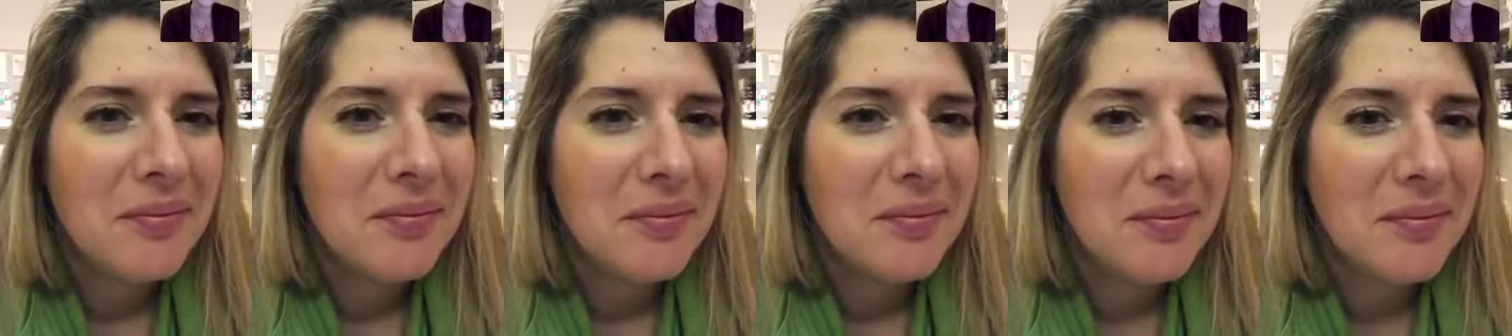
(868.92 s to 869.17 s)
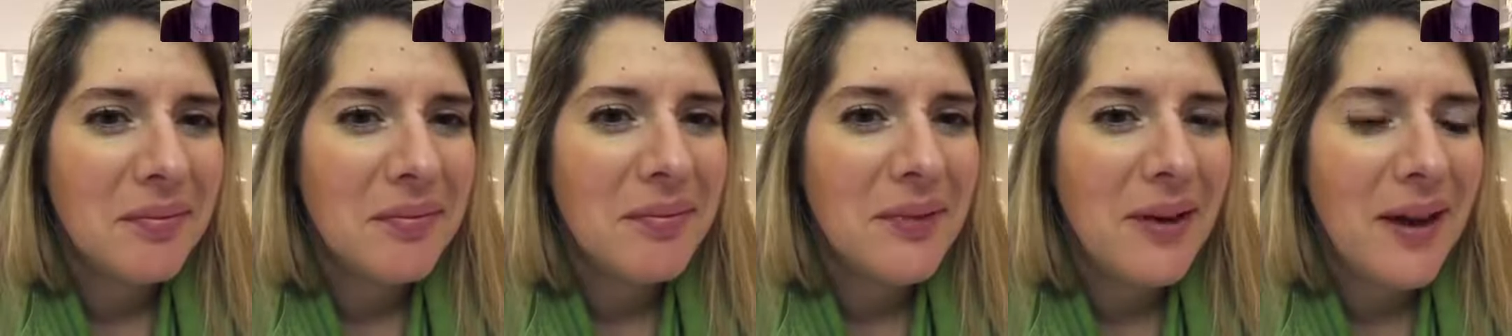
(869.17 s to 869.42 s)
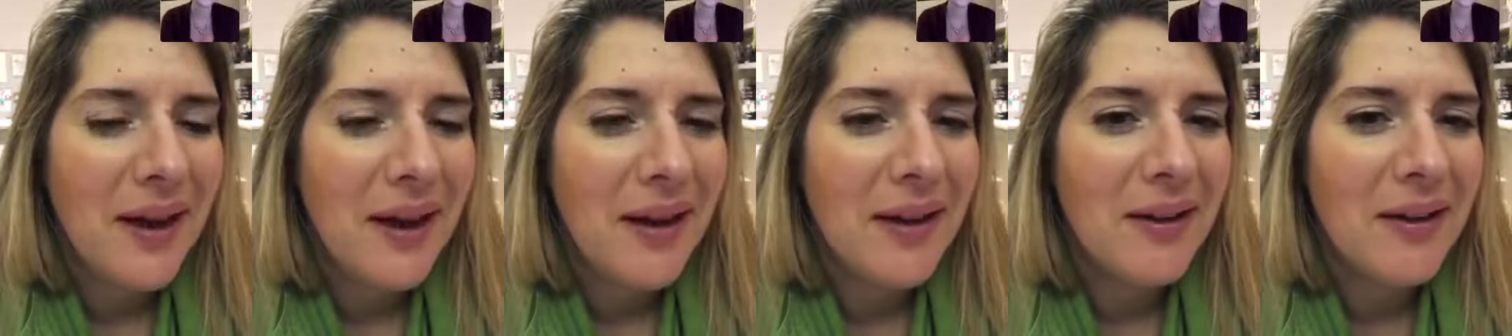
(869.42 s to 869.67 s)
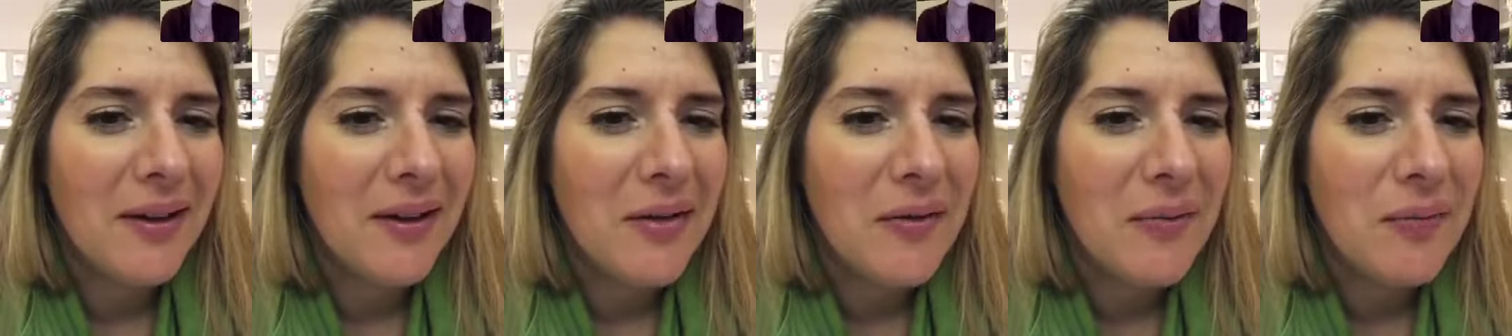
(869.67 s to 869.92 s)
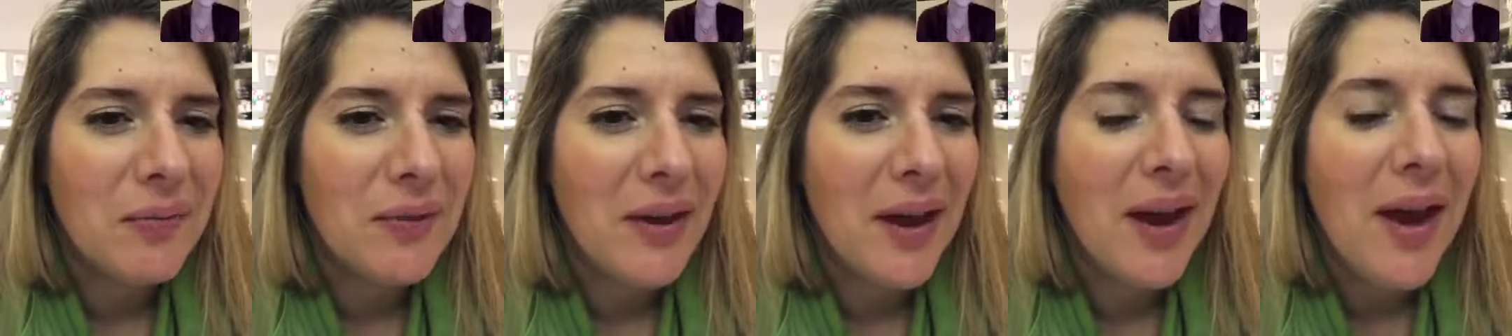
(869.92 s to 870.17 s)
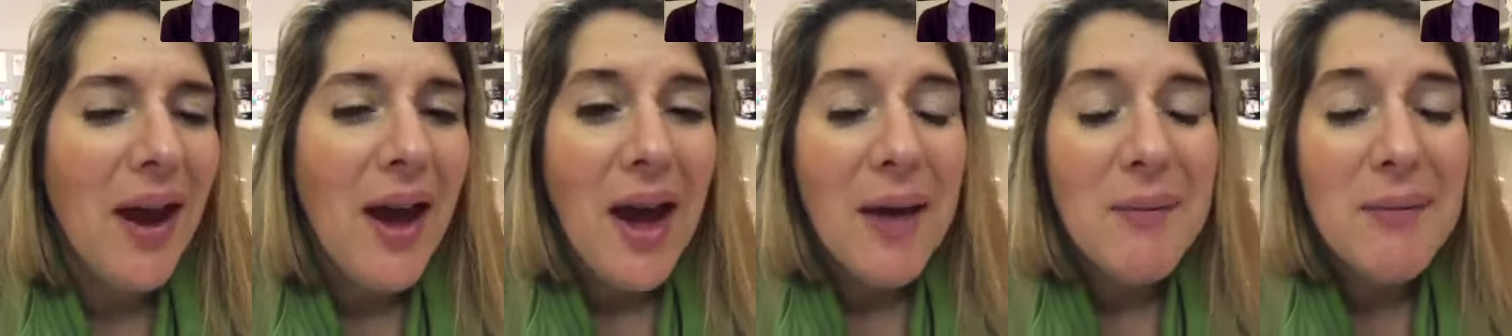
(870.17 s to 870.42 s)
Yeah. Yeah,
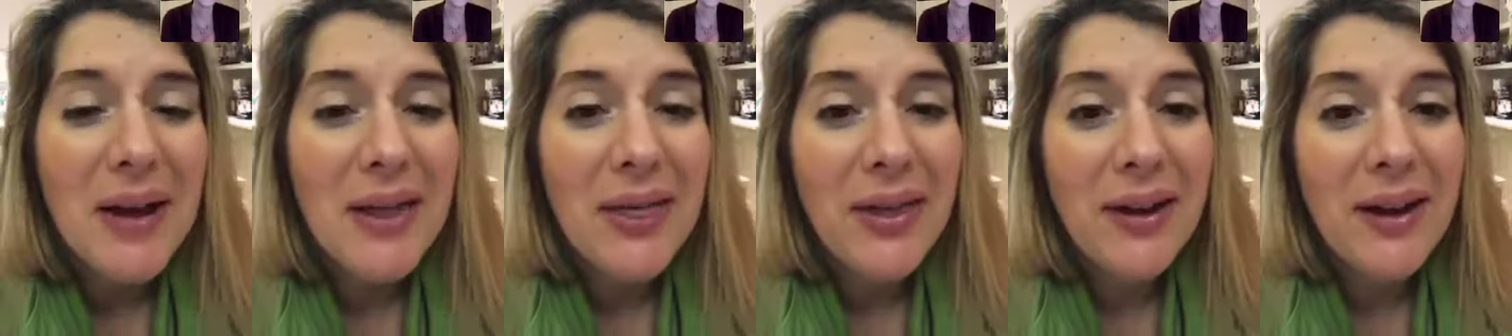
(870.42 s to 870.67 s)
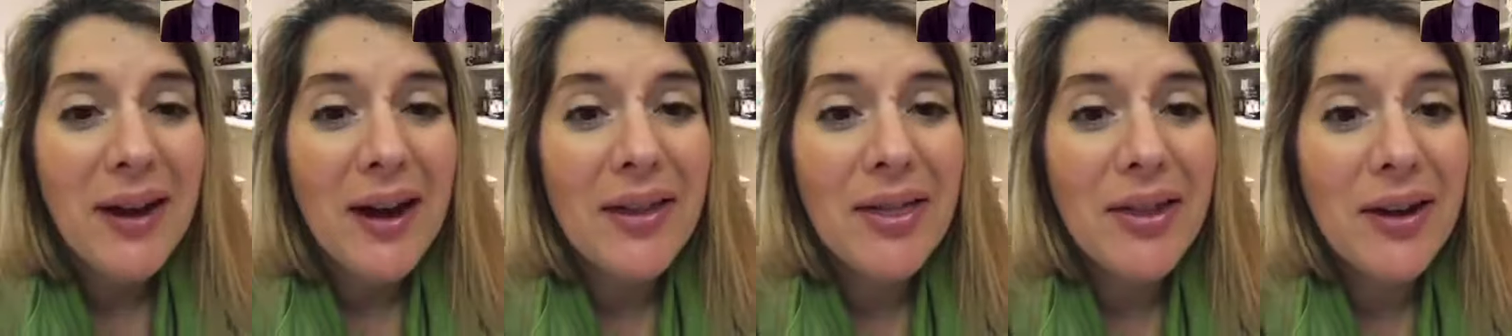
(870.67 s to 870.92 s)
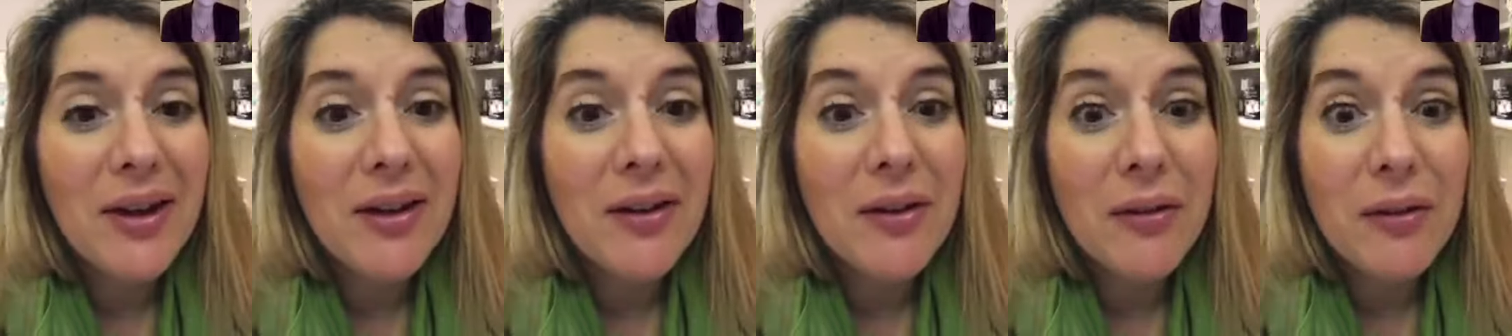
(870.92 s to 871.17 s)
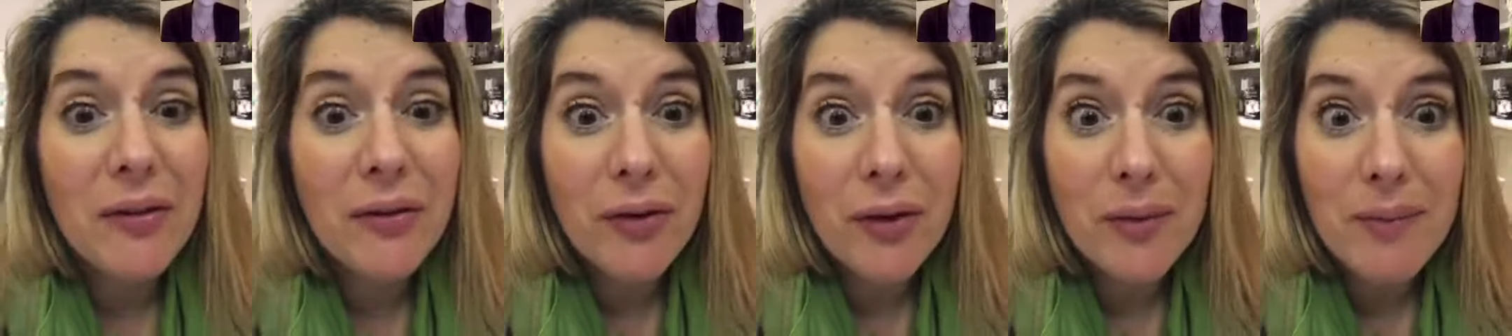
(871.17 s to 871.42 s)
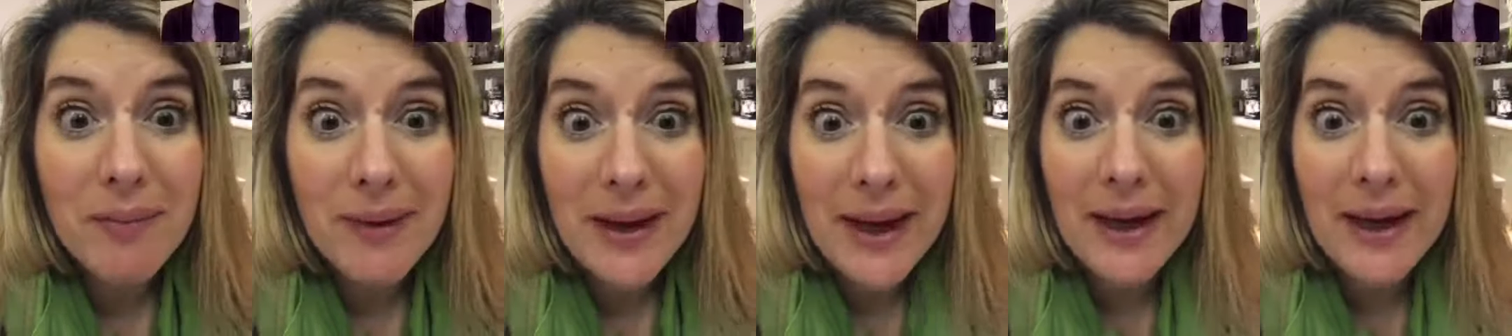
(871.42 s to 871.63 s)
I mean, I think for me,